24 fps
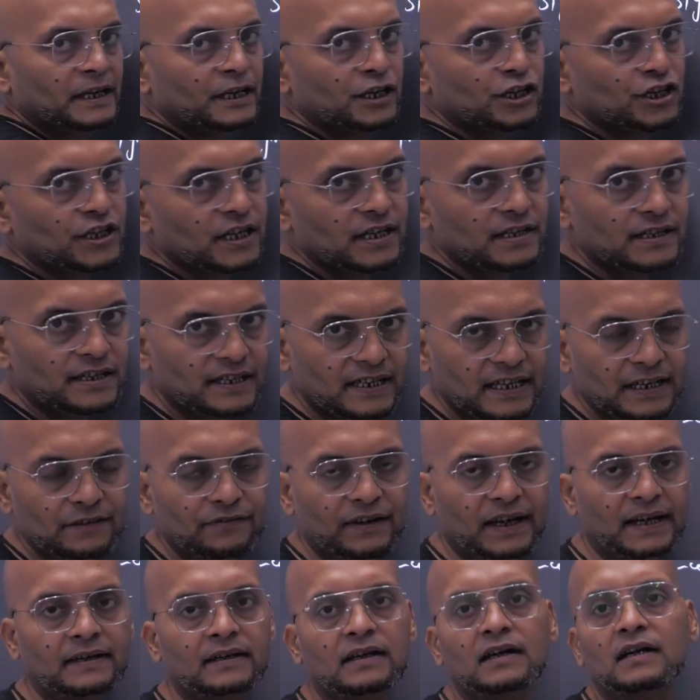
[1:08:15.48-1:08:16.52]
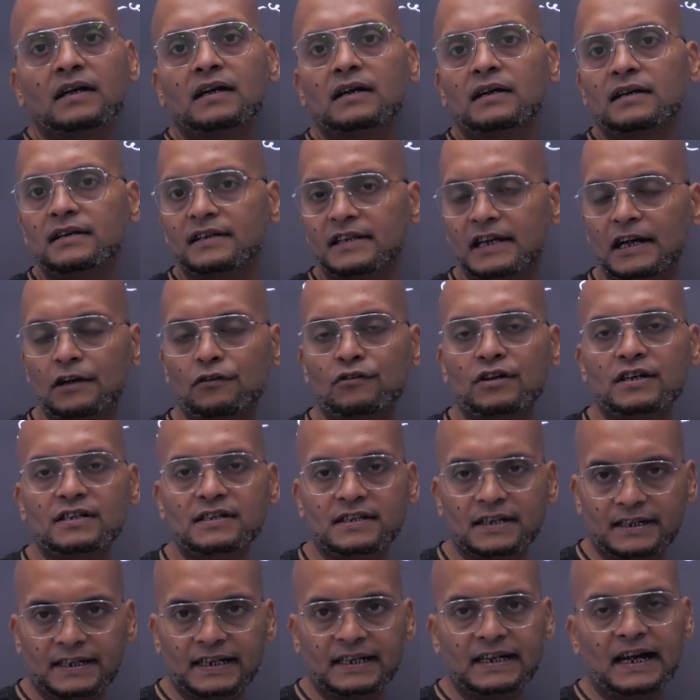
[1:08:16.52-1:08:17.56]
Britishers even, there were
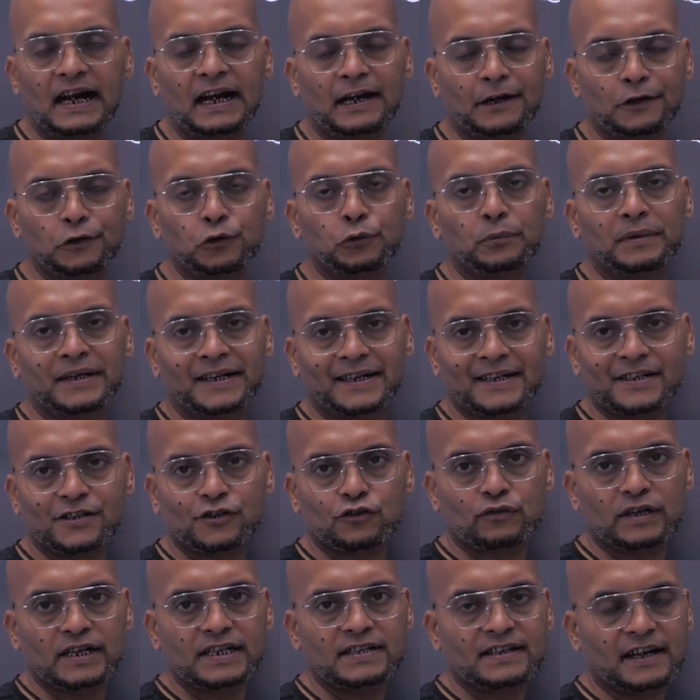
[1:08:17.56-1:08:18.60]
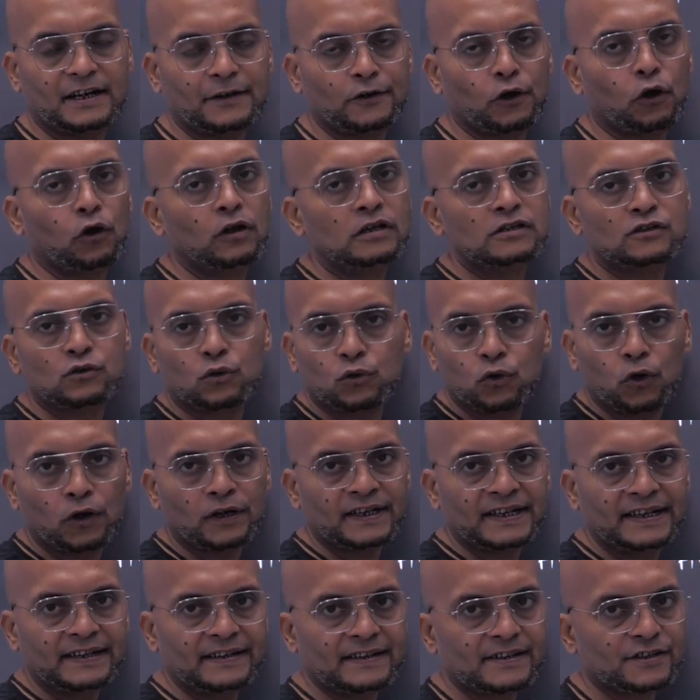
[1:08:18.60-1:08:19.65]
certain handloom industries and also
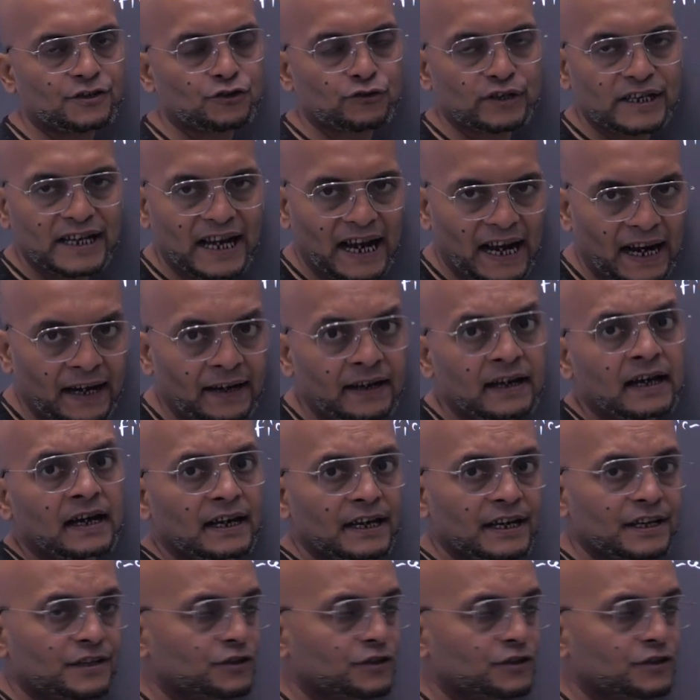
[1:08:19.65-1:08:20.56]
cotton industry had